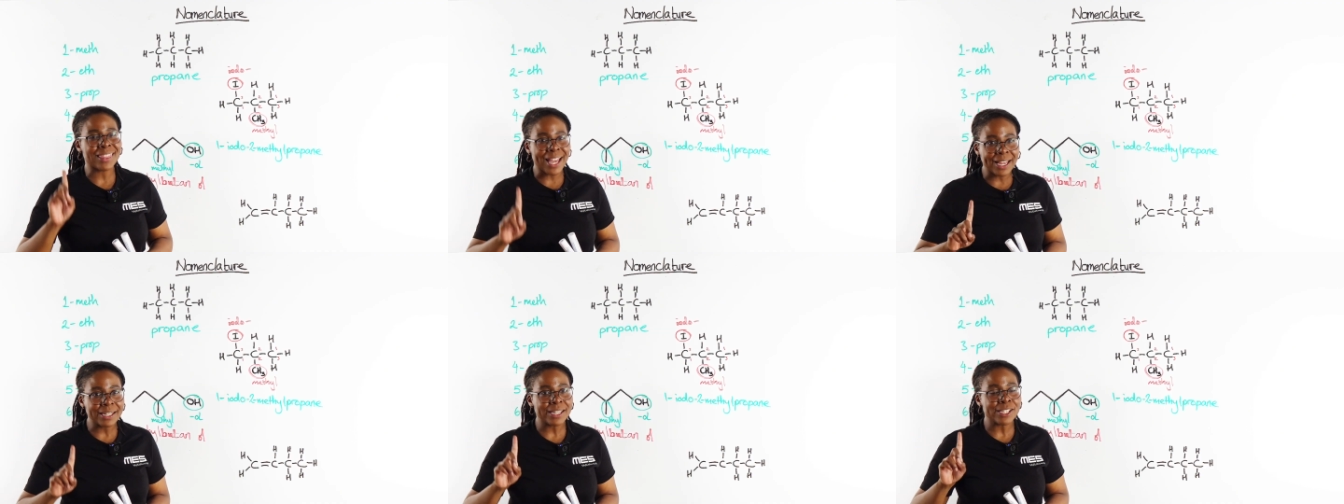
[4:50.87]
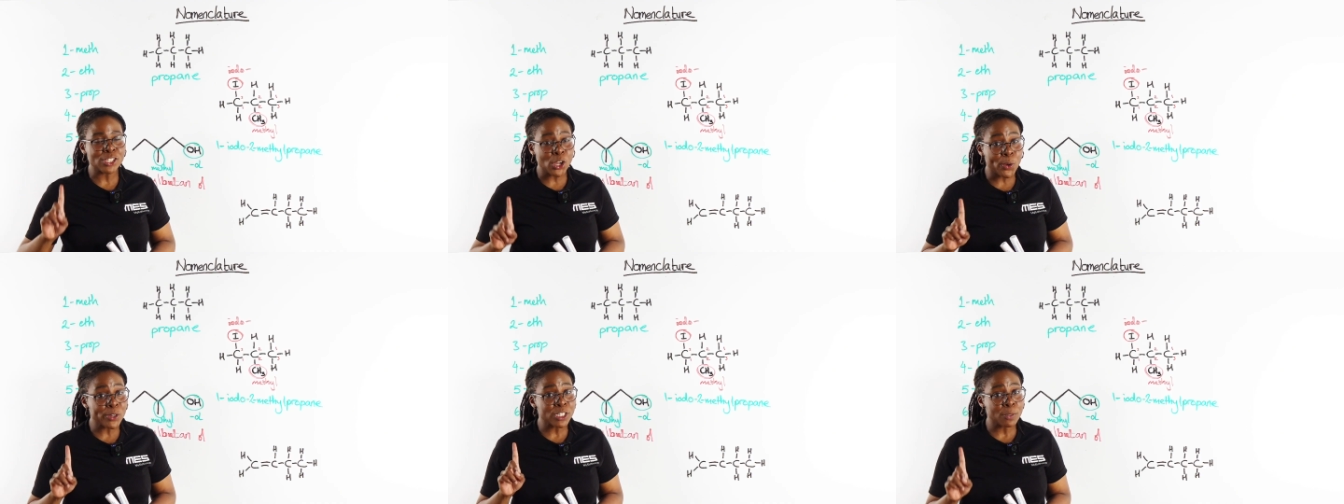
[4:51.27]
that is
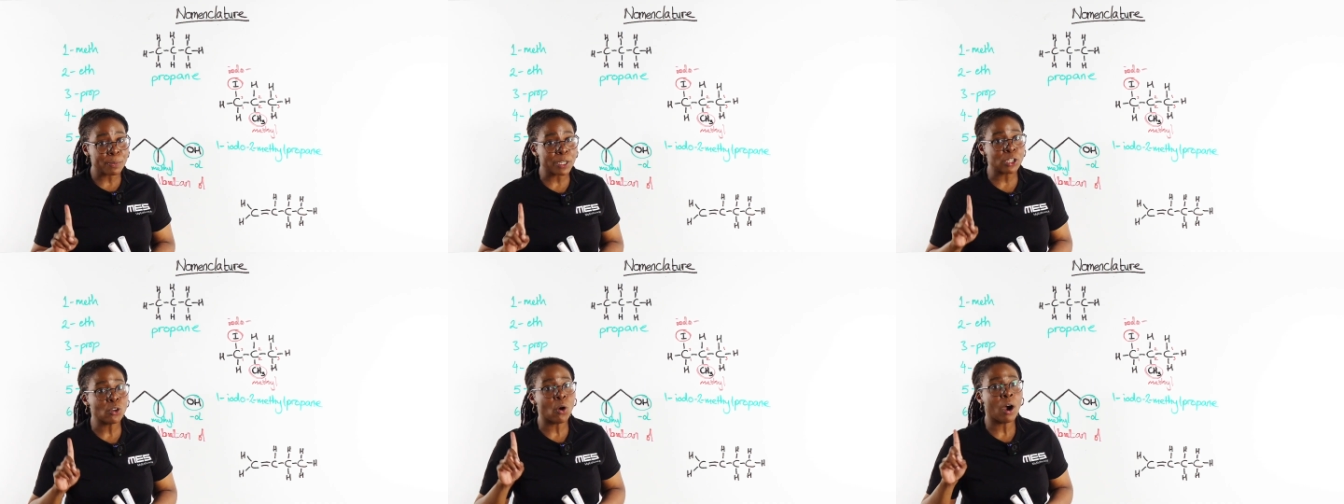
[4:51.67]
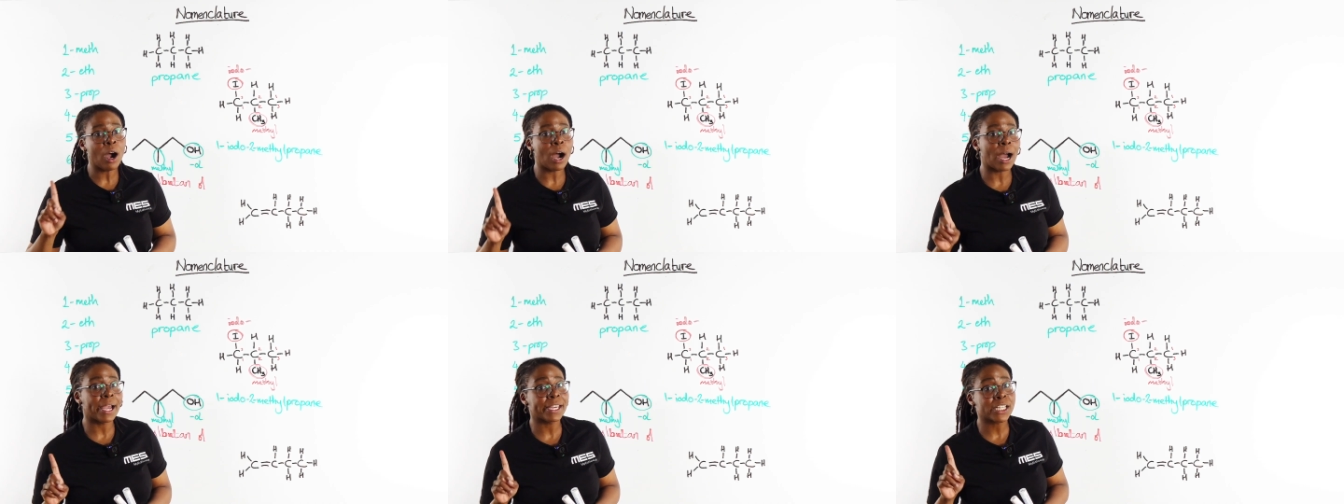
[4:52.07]
going to be your
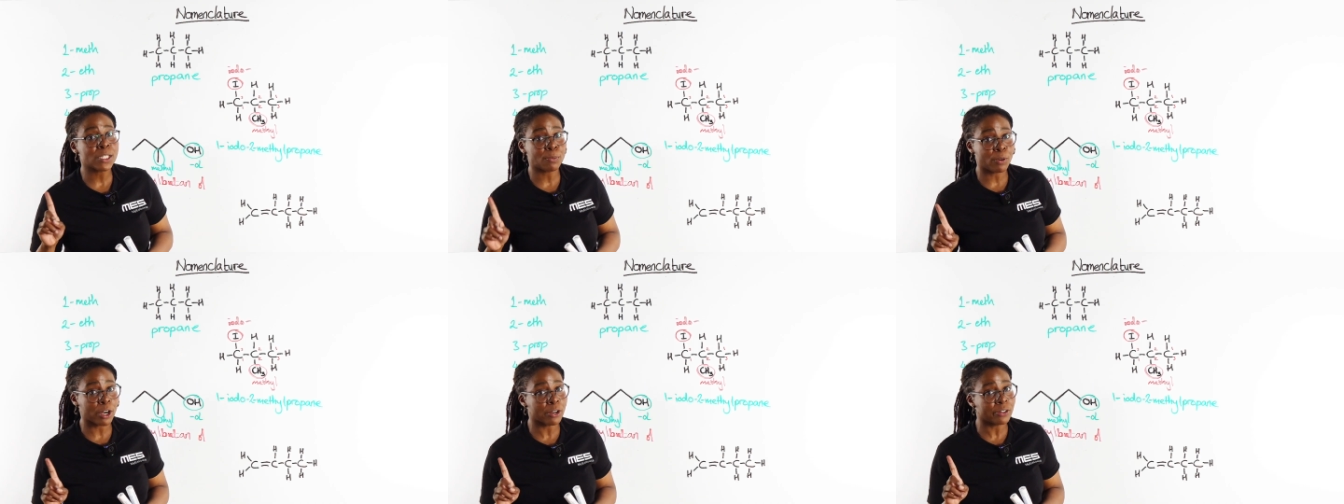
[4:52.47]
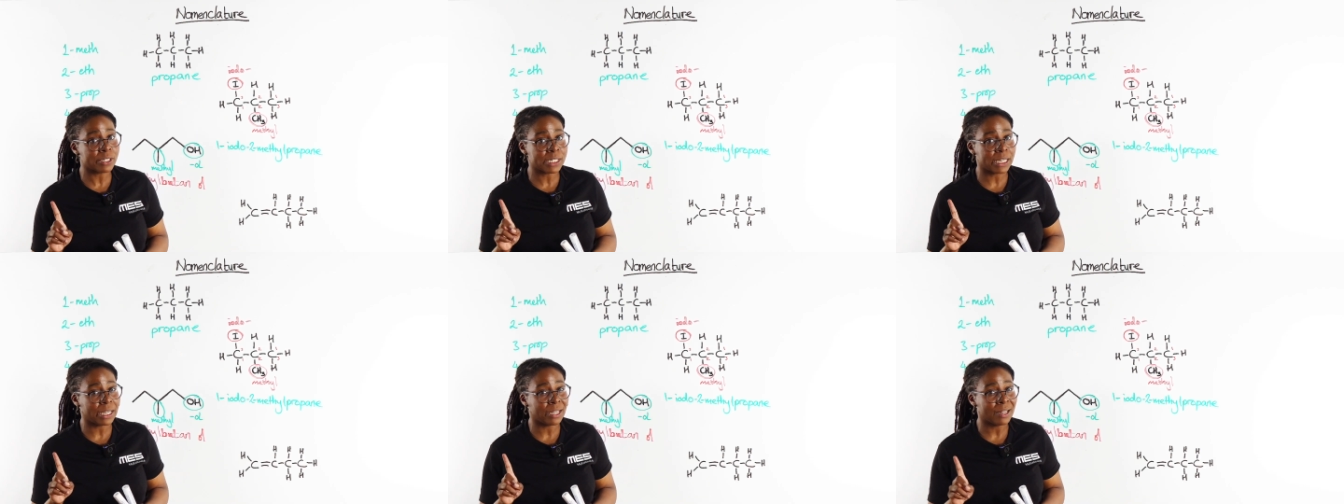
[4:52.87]
highest
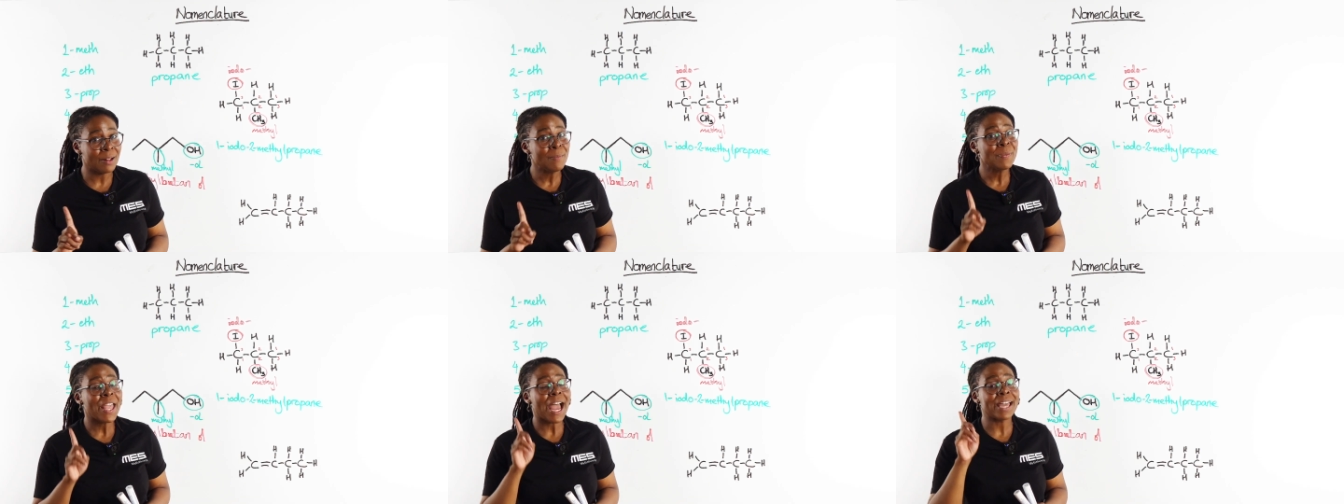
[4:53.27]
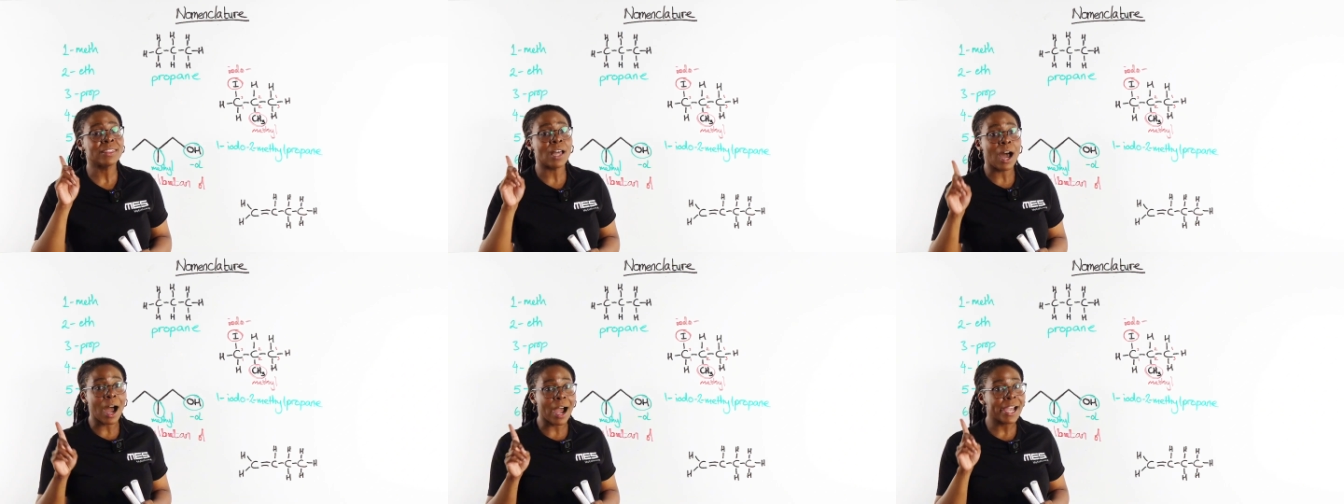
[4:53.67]
priority. And
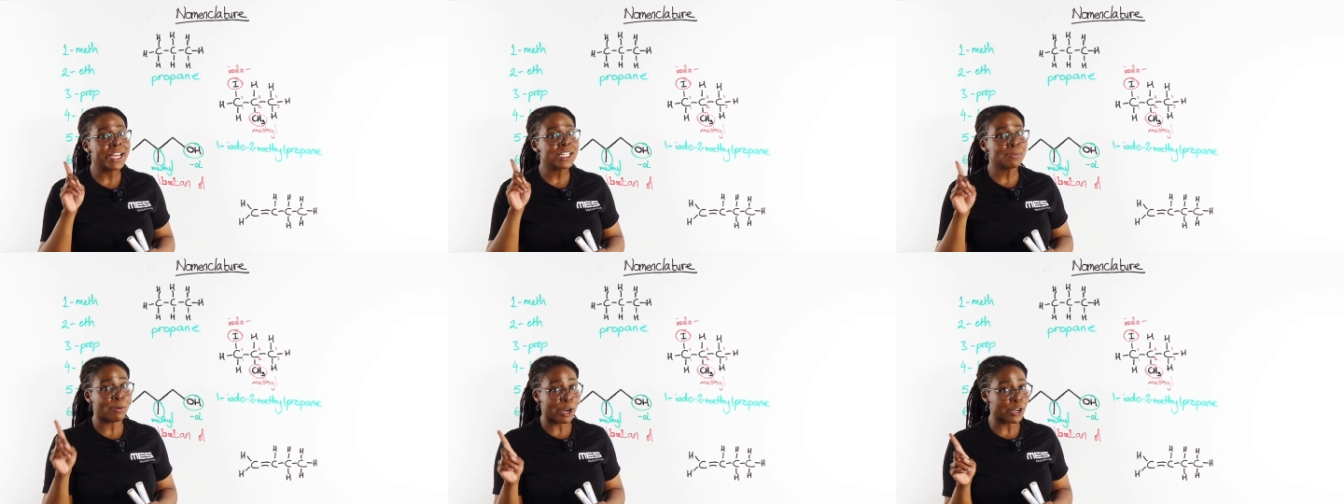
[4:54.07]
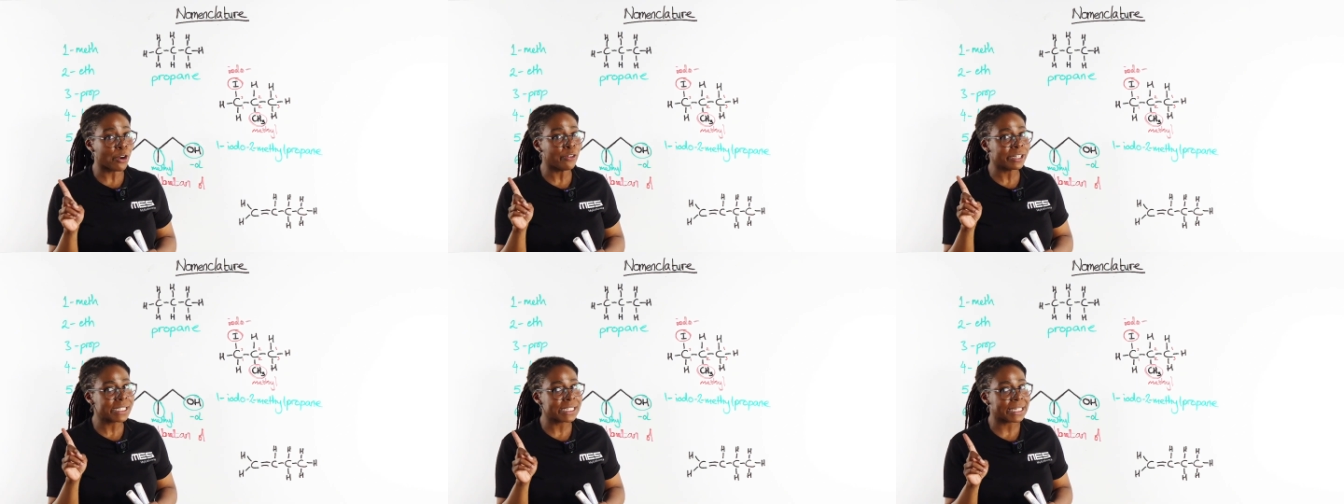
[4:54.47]
the highest
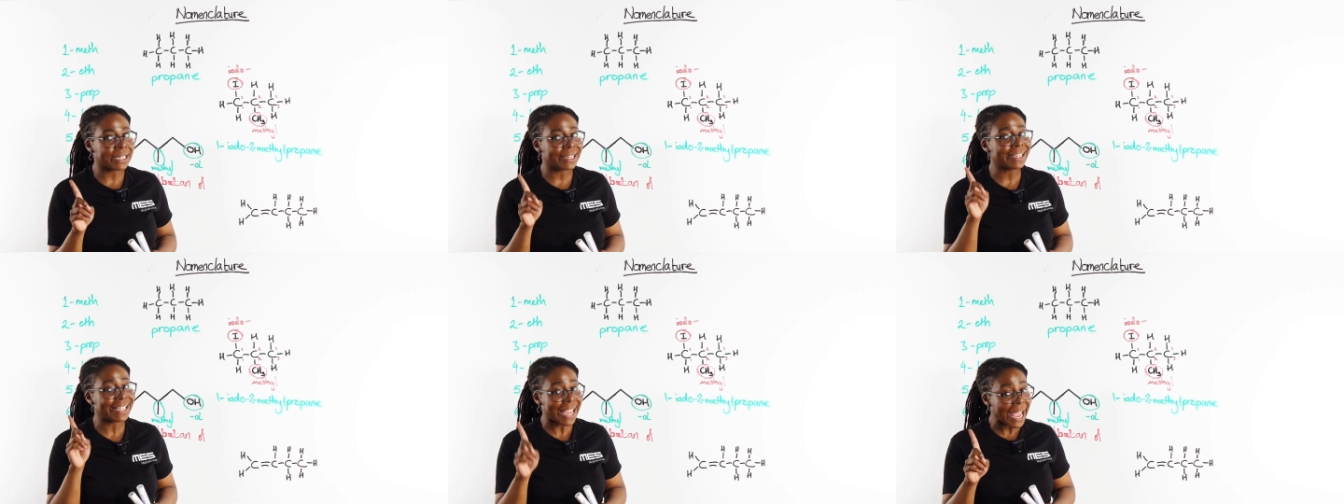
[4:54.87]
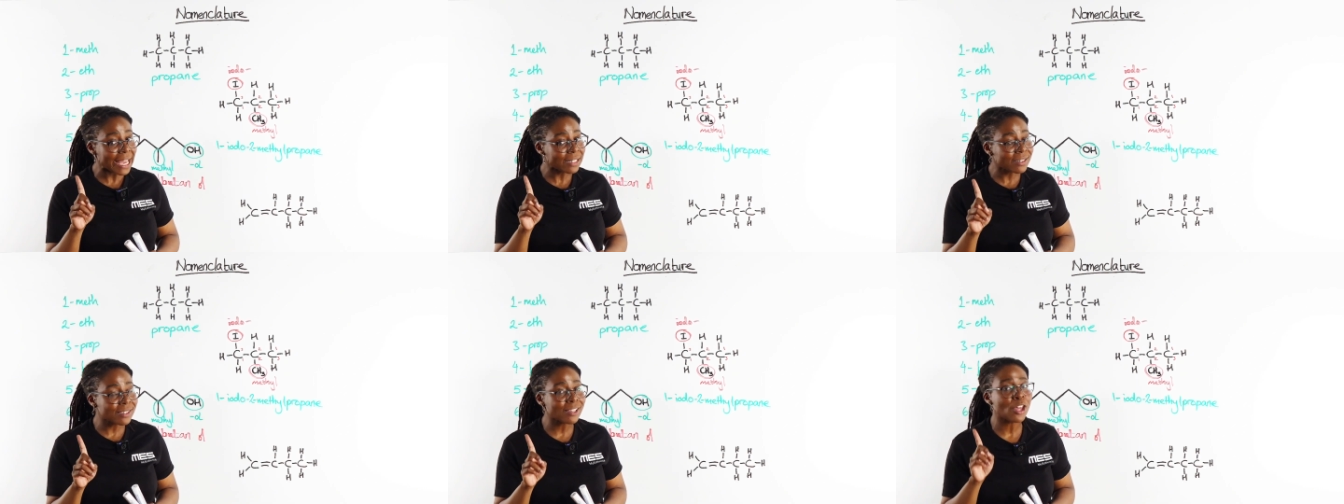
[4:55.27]
priority
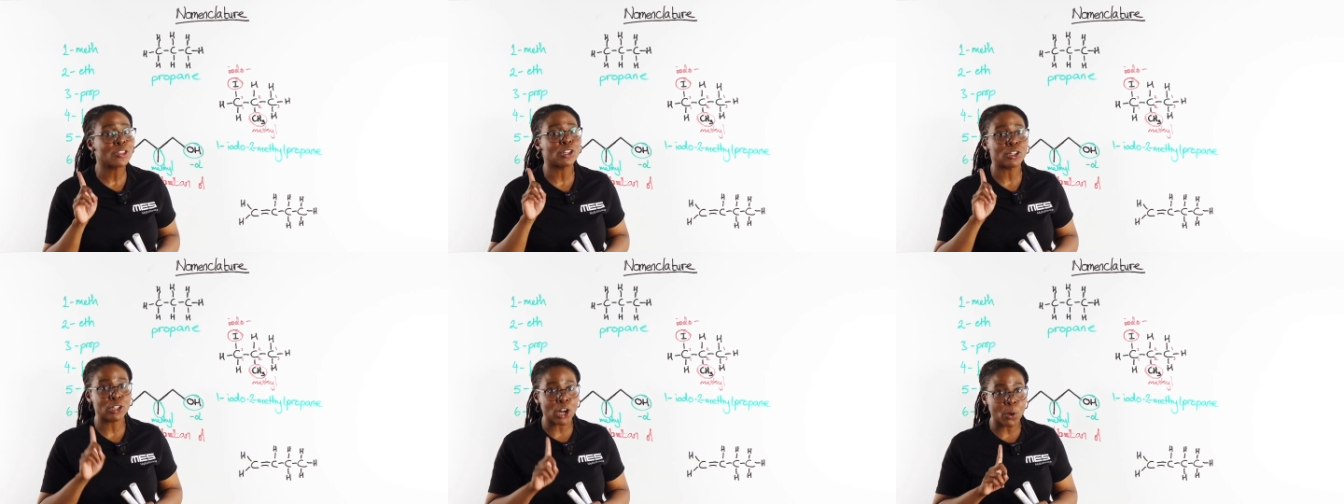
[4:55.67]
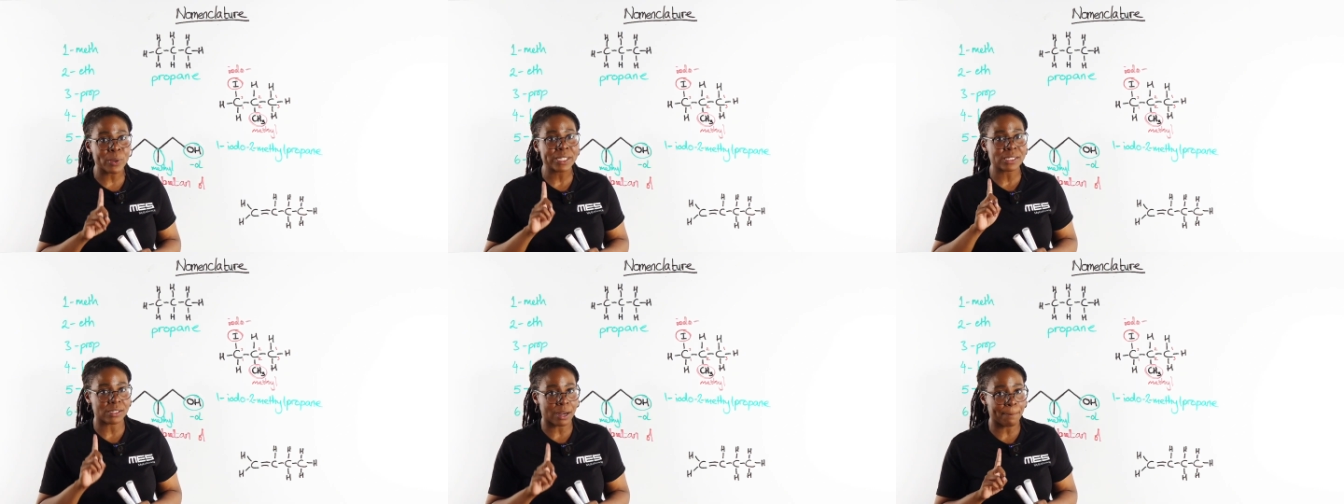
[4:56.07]
gets the
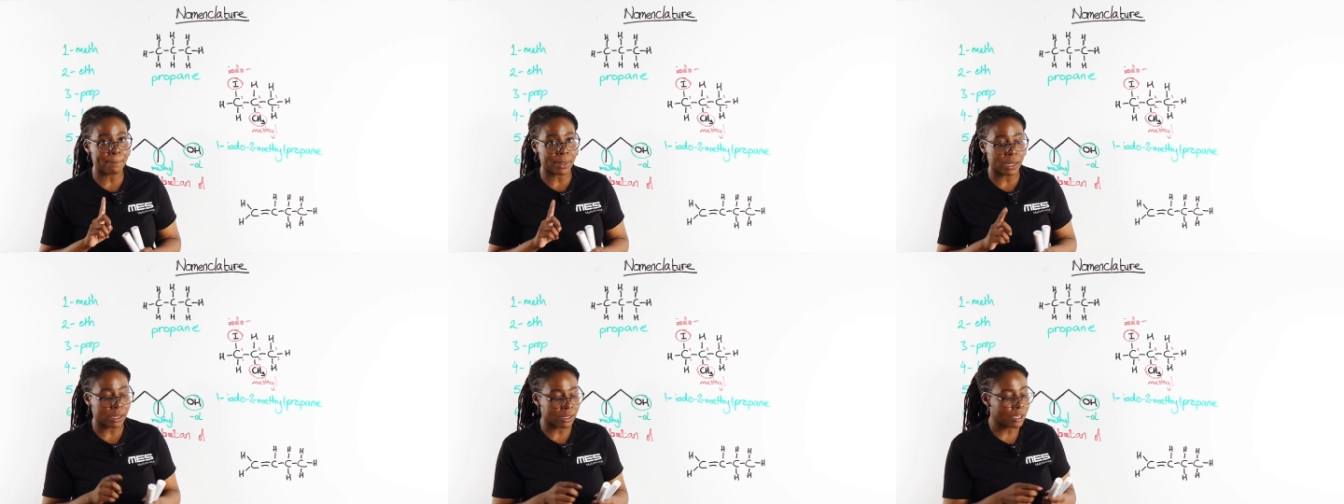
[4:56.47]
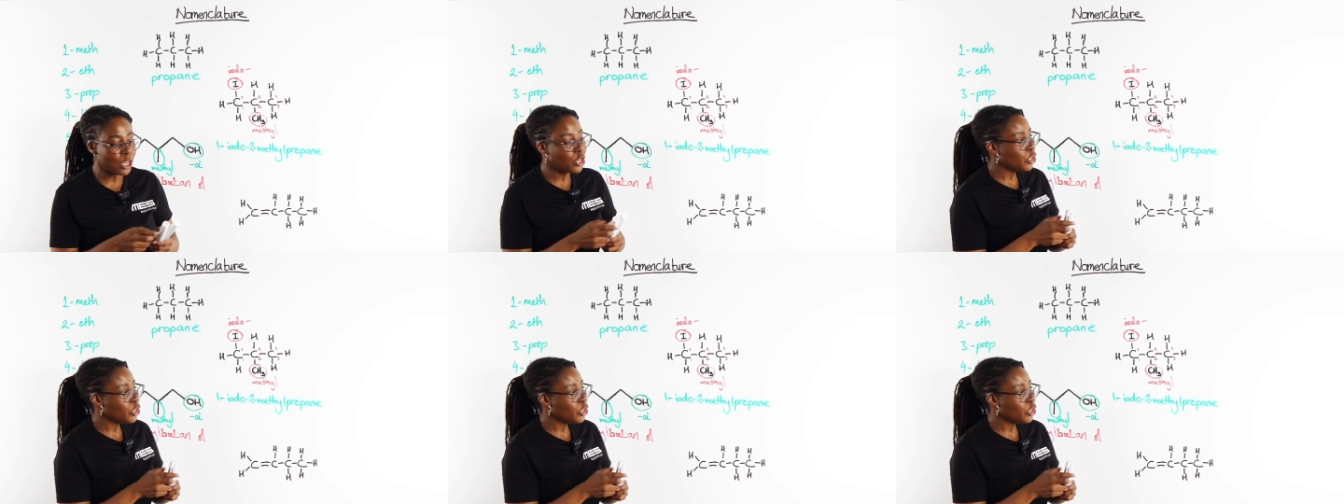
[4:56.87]
lowest number.